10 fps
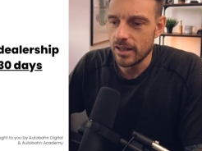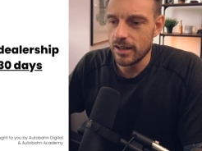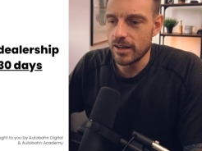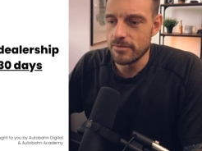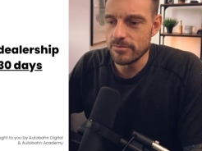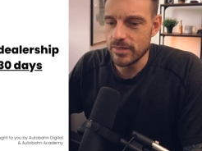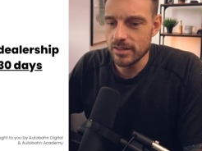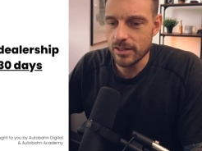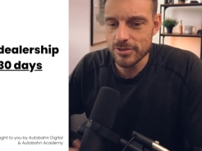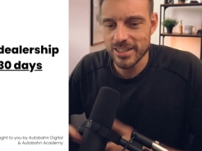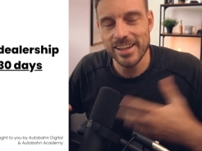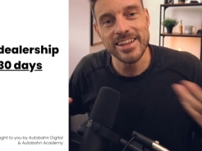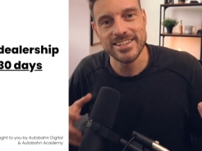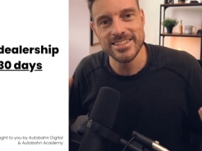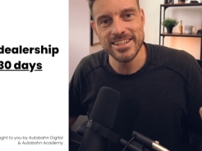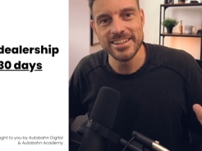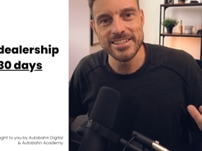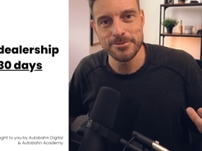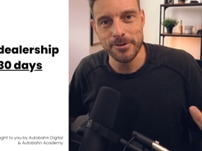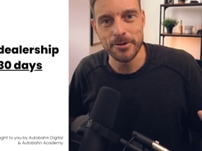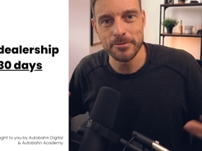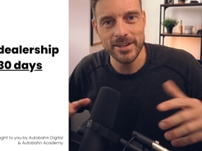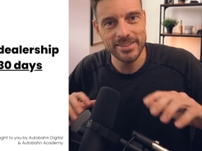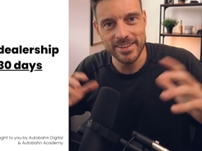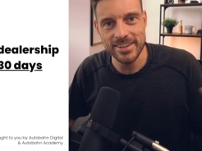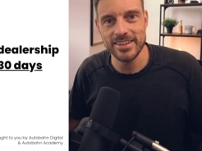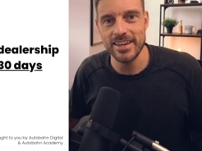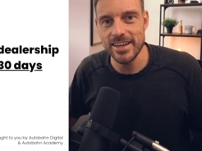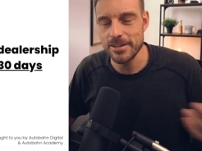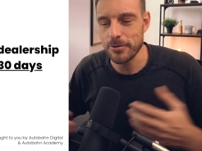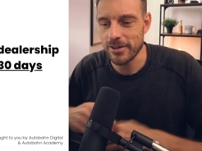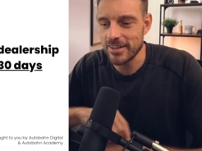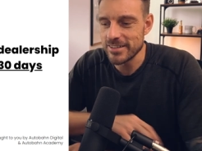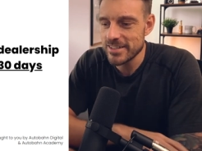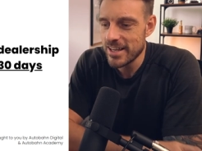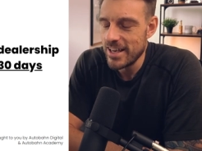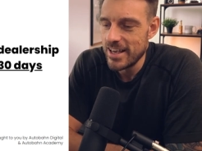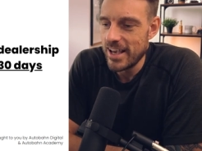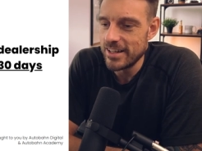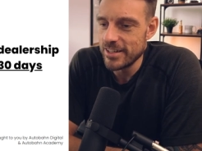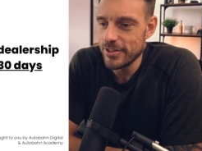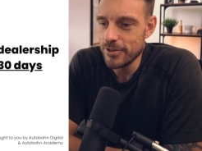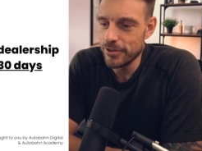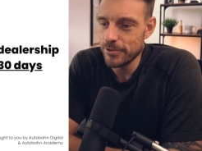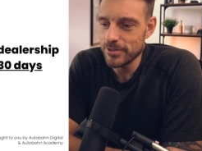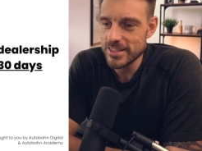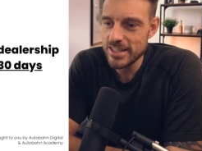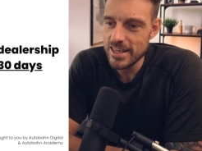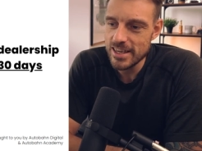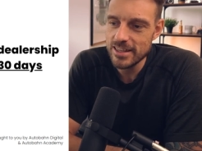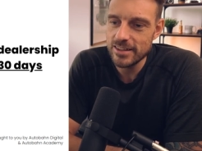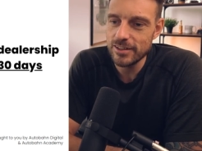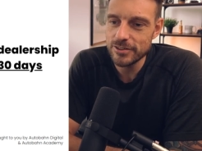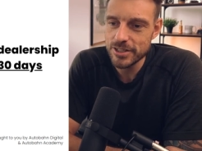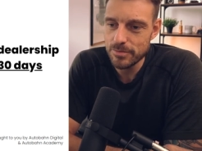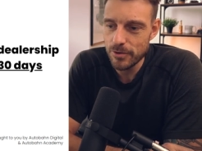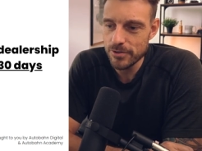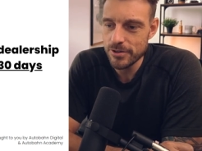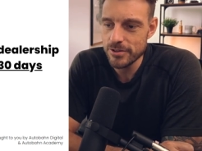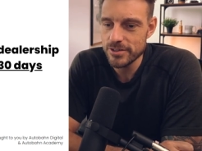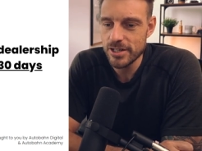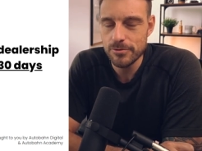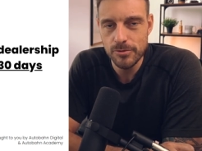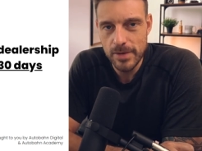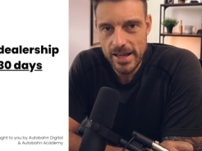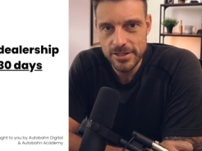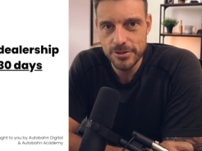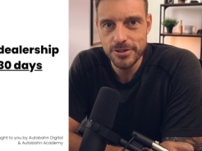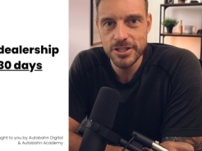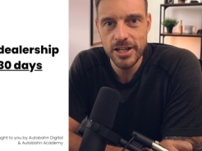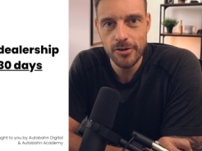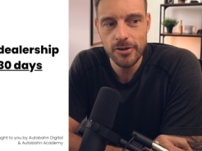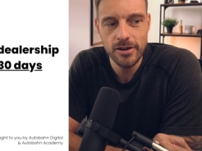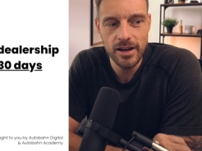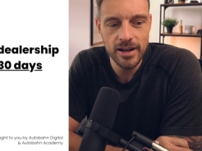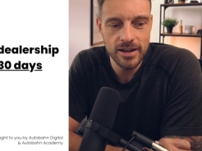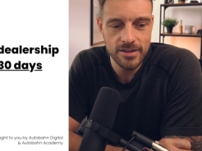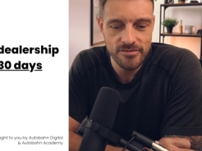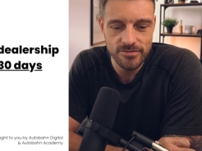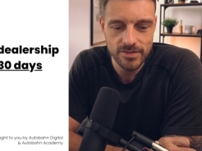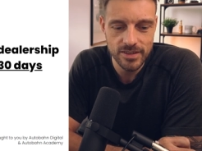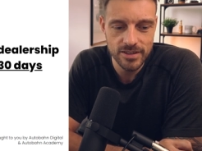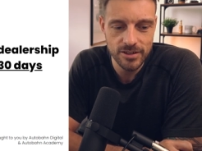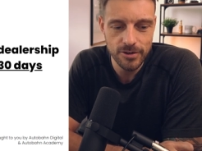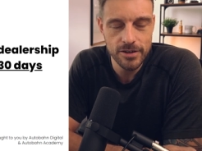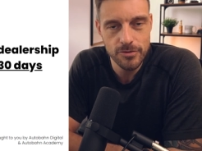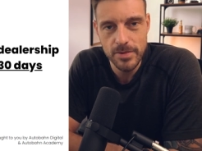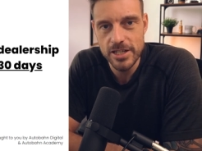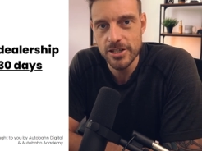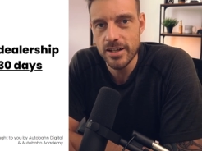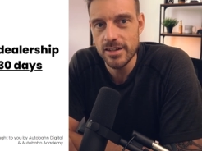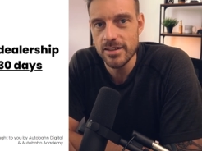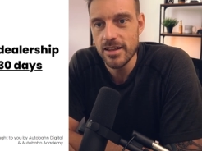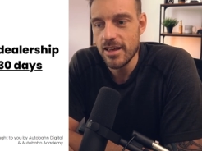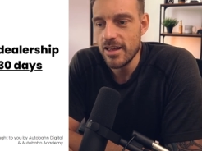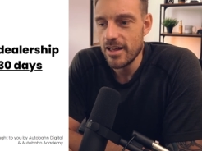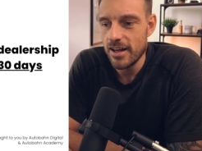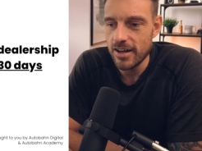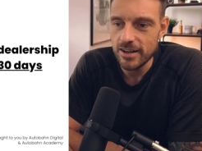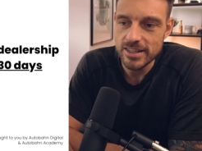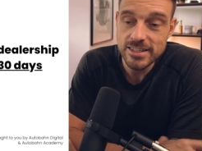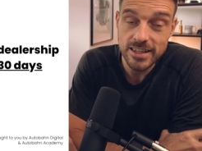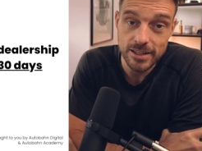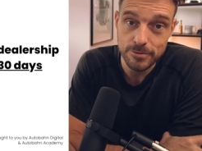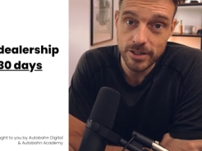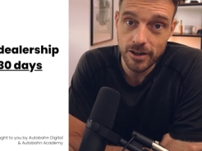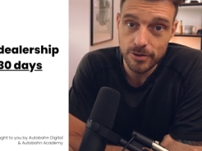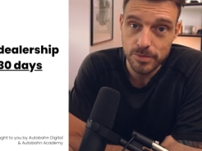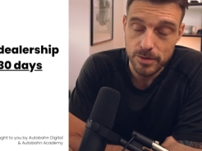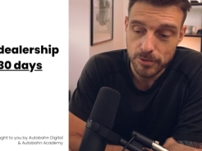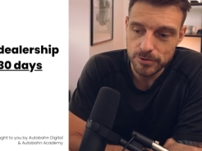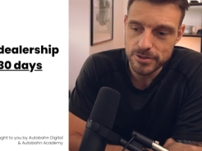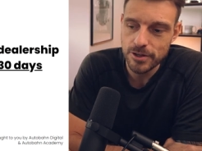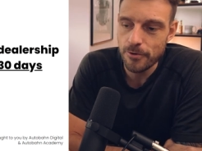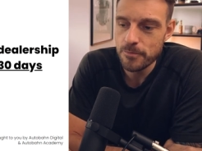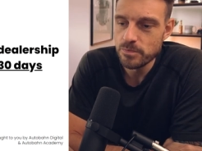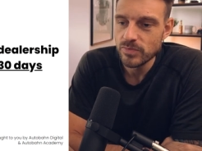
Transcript: um, there's clicks in this world, right? Like anywhere else, and you, will see dealership owners, general managers share, um, you know, information and uh, insight with other people. So